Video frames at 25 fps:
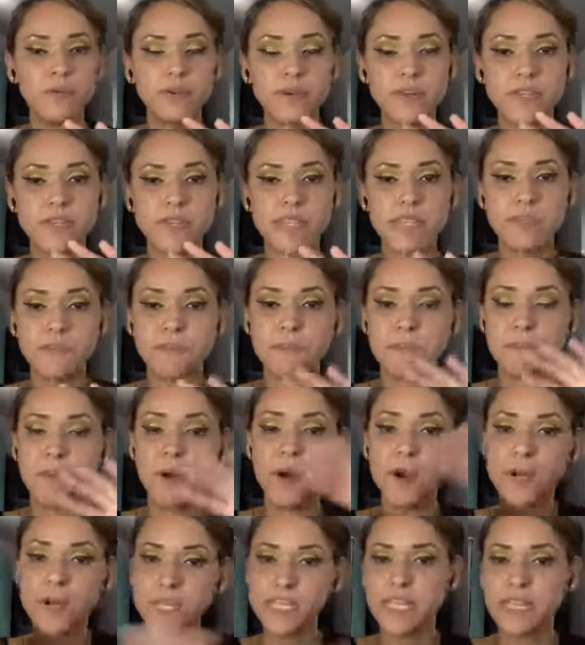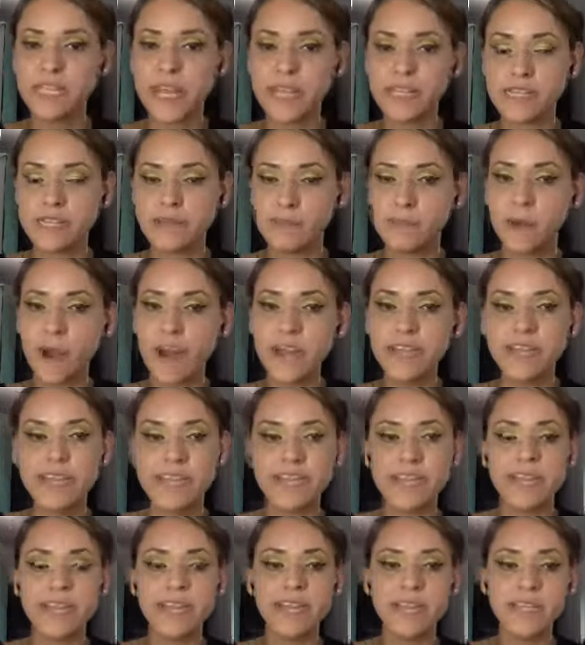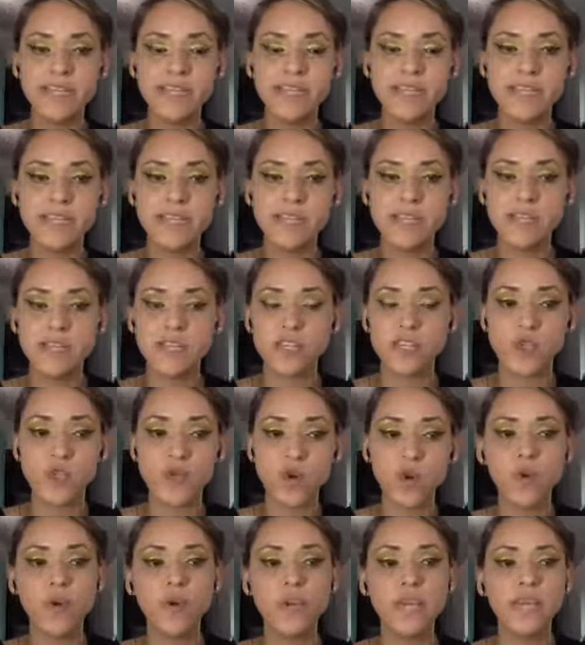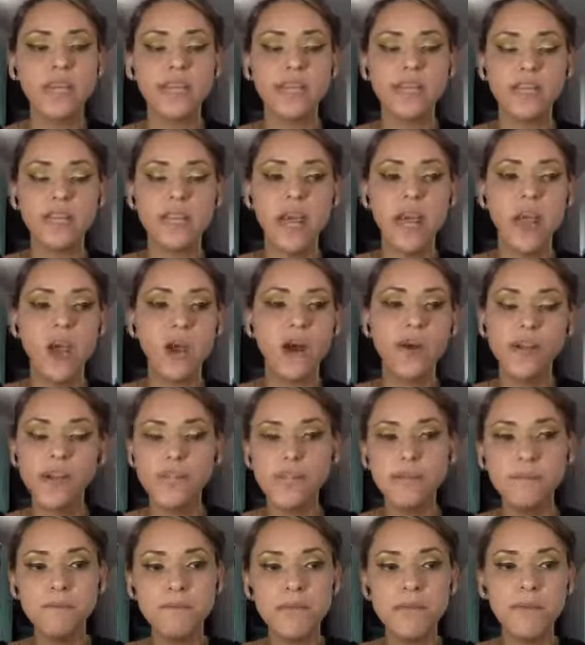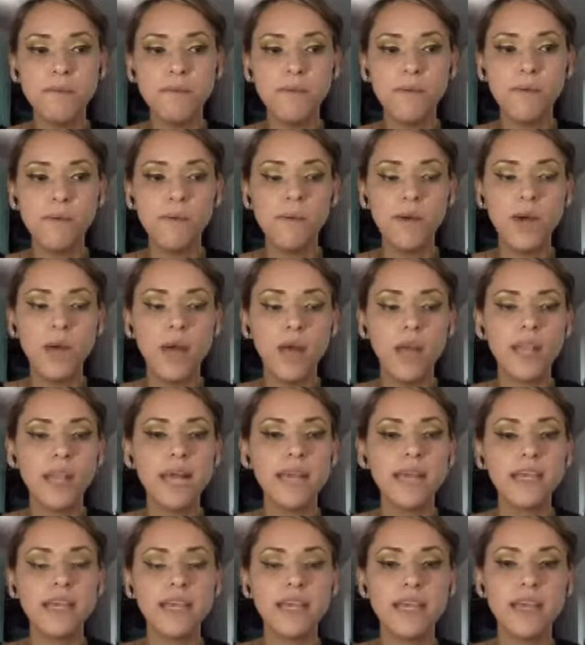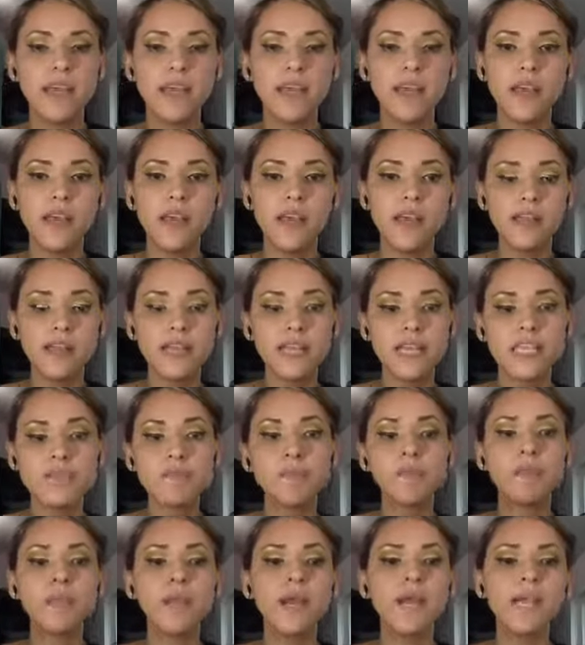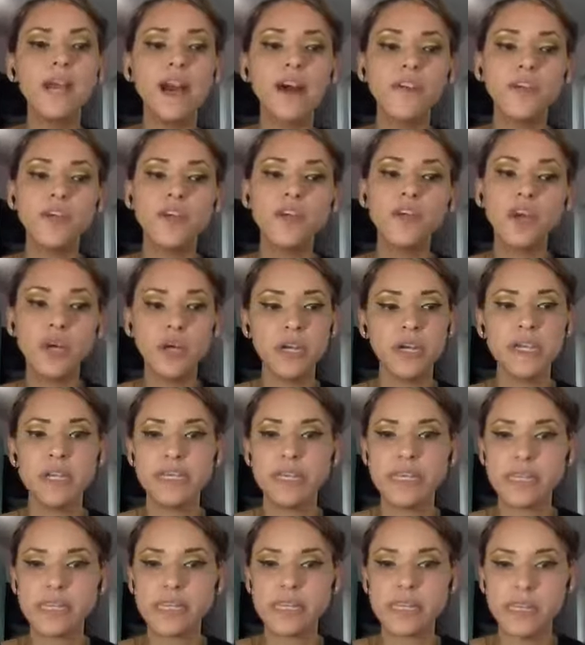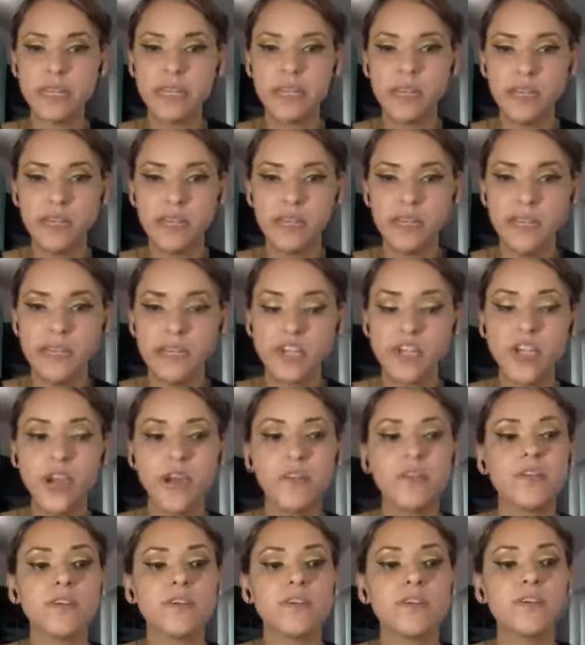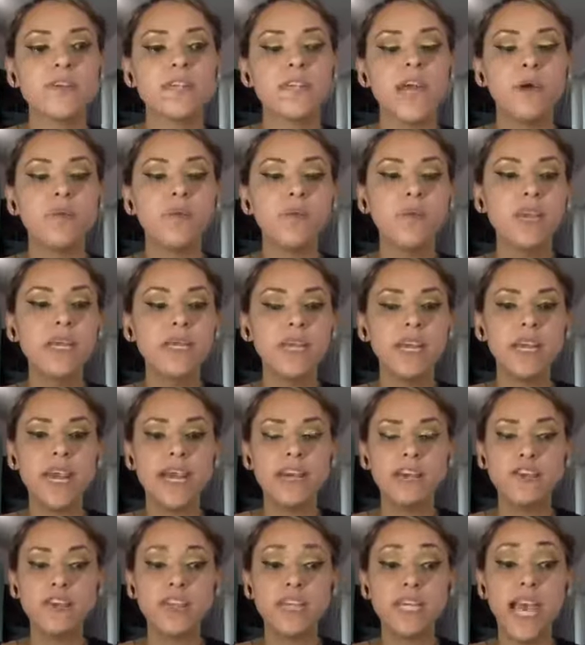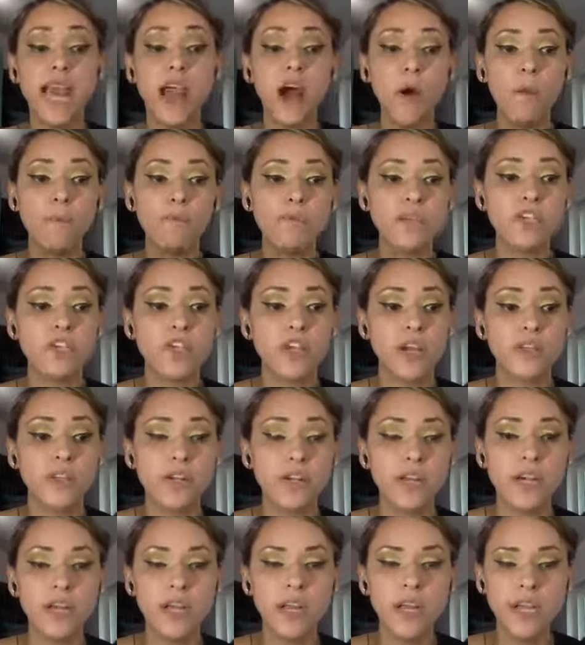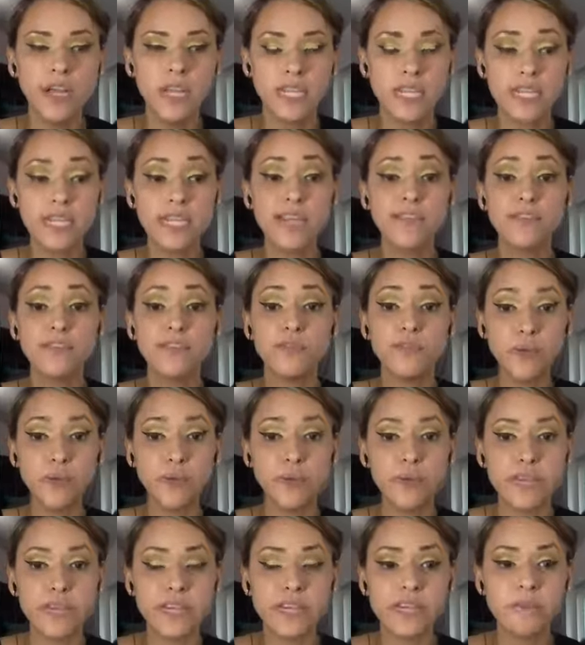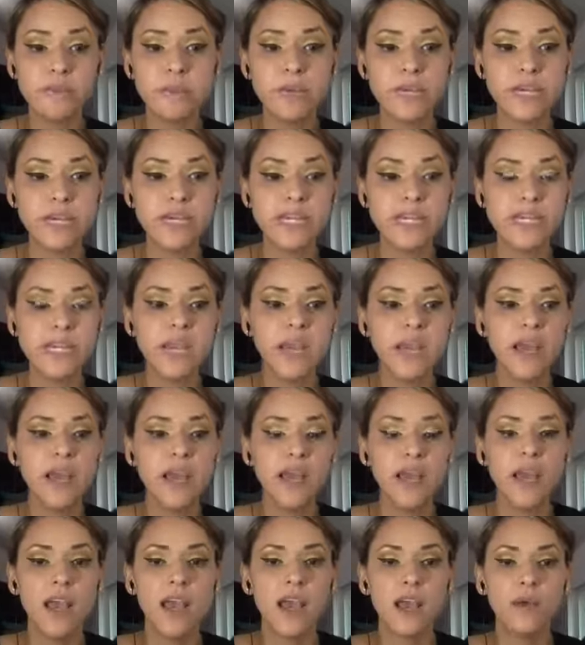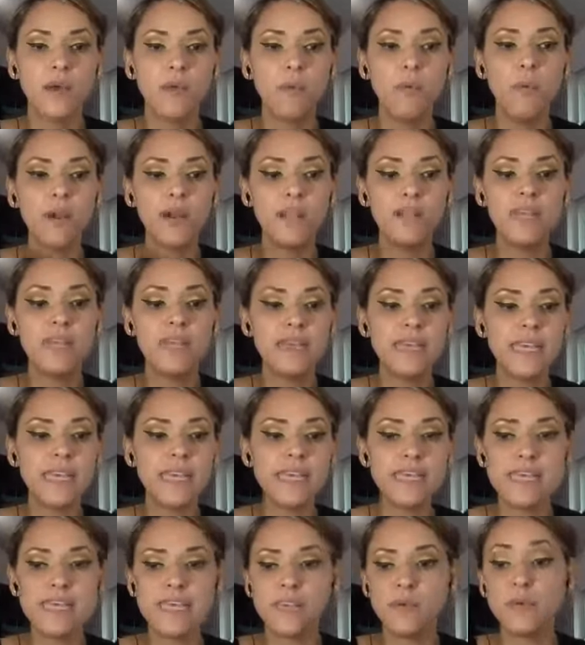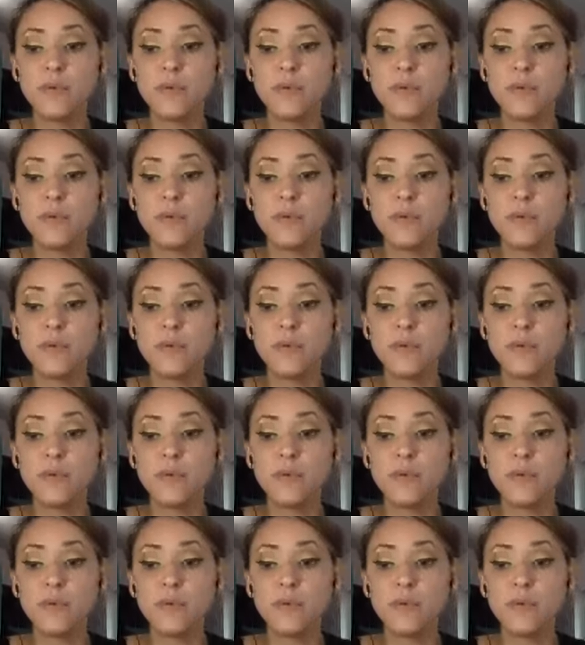there's this person that's the president and he's destroying and hurting people. Like, let's bring out the goodness in each other so that we can actually help each other to get through this. Because one of the things